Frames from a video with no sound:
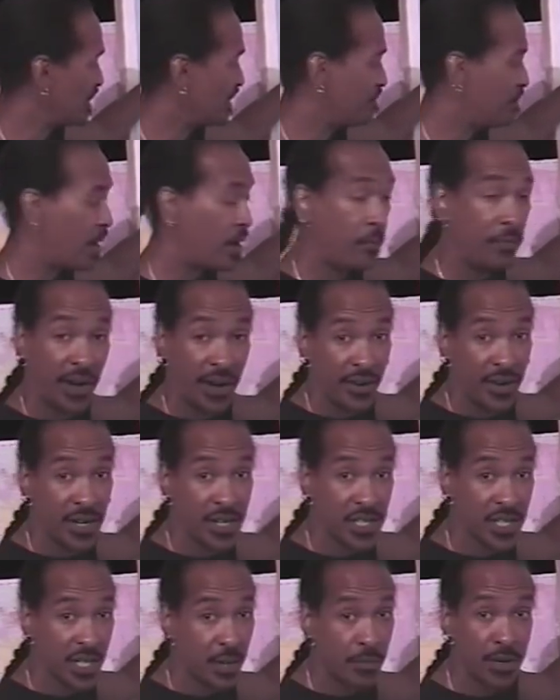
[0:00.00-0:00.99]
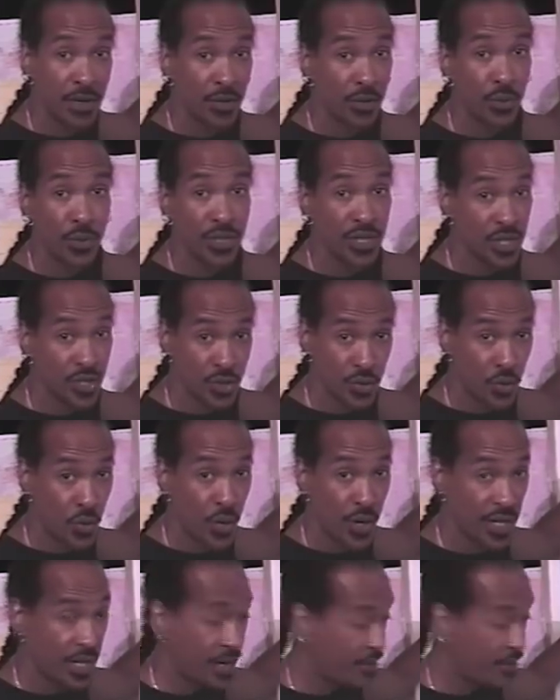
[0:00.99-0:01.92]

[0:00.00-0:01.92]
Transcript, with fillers: of barbarians coming through and destroying